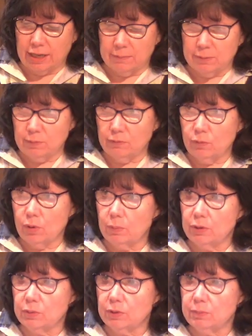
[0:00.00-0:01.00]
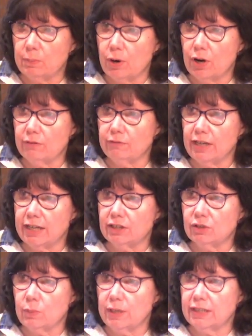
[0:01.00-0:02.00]
before, which was part of
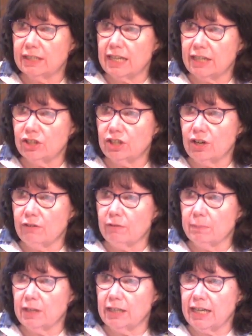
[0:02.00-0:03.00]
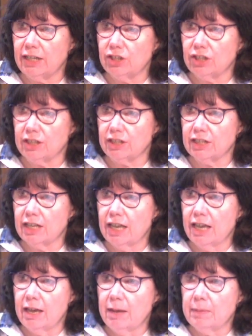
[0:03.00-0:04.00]
last week's lectionary from Galatians.
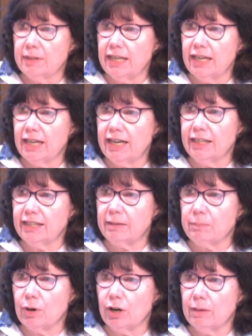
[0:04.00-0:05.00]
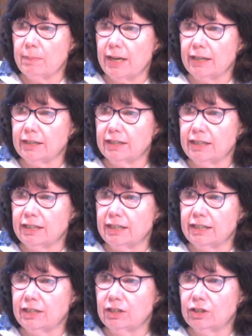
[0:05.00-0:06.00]
They cut out that part about
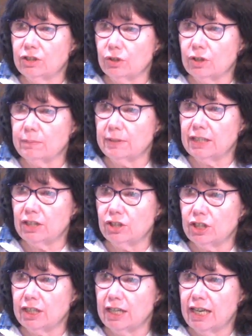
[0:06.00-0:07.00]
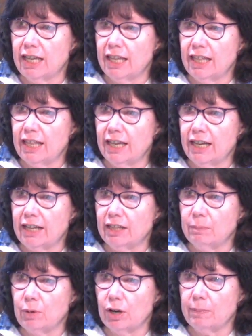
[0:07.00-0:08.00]
circumcision. They cut out the
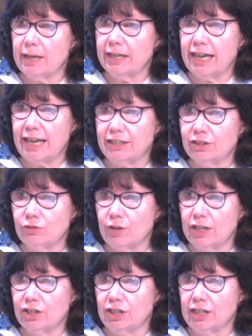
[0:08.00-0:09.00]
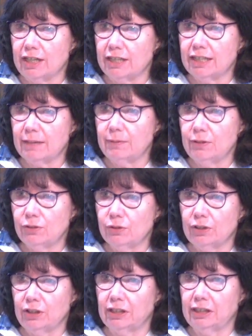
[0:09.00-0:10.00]
part about castration. Some of you sort
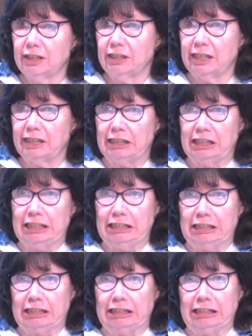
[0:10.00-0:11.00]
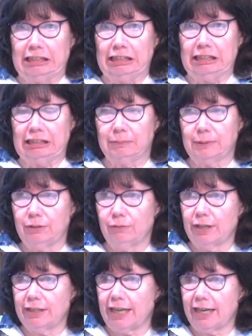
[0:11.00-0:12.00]
of looked a little like, ooh, when you
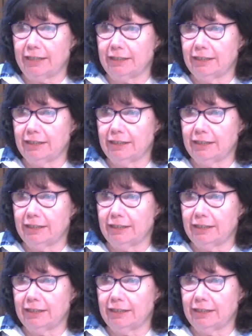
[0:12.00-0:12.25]
read that.